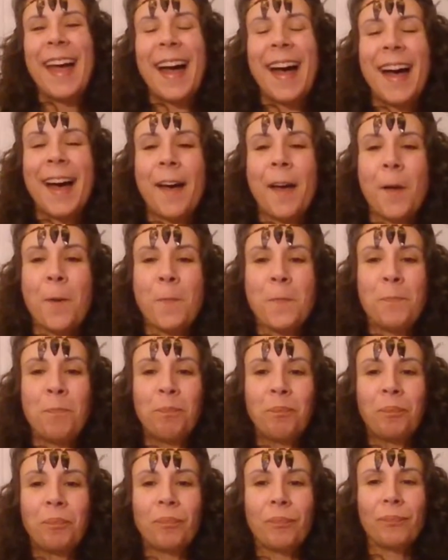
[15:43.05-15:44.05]

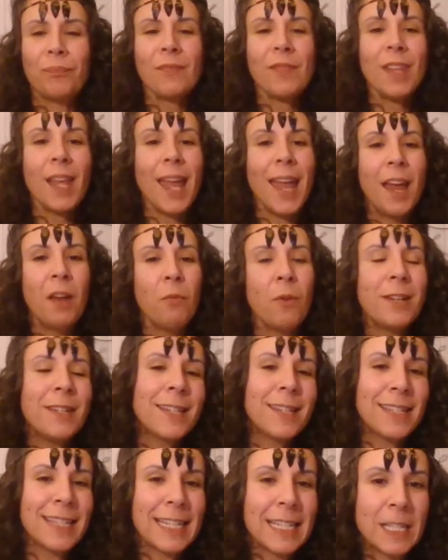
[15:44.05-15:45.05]
and what
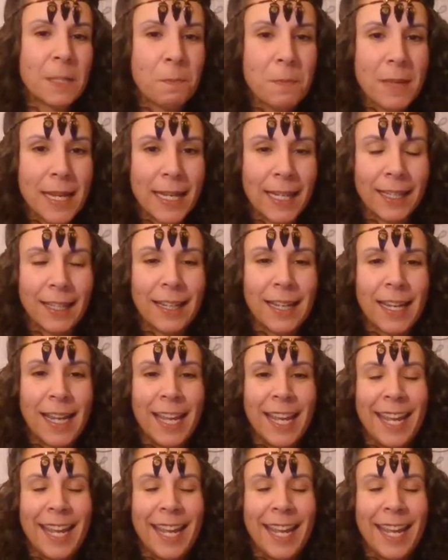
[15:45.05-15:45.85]
does this mean